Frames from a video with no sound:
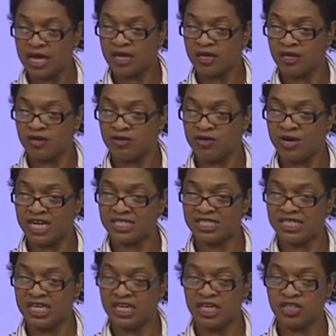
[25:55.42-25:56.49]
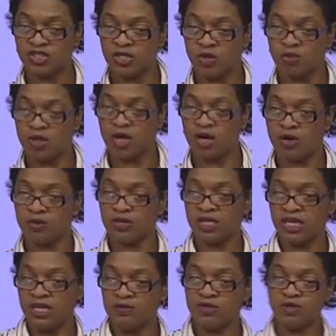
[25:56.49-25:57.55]
not sinking so low. It
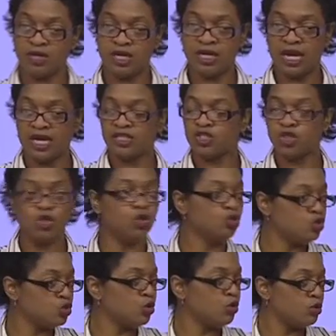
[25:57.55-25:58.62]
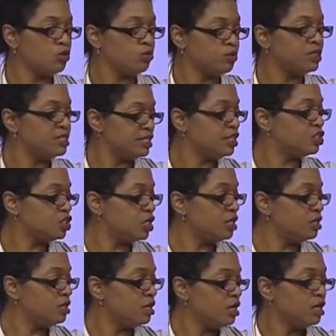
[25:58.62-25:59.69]
keeps you at a nice neutral
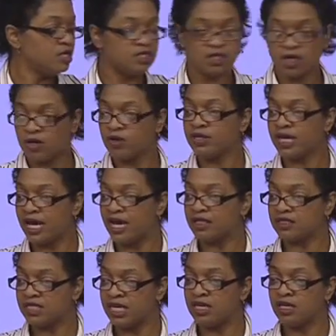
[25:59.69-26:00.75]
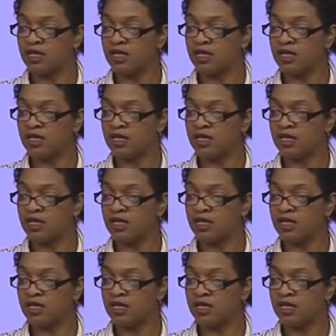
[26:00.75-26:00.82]
position. So yeah, take a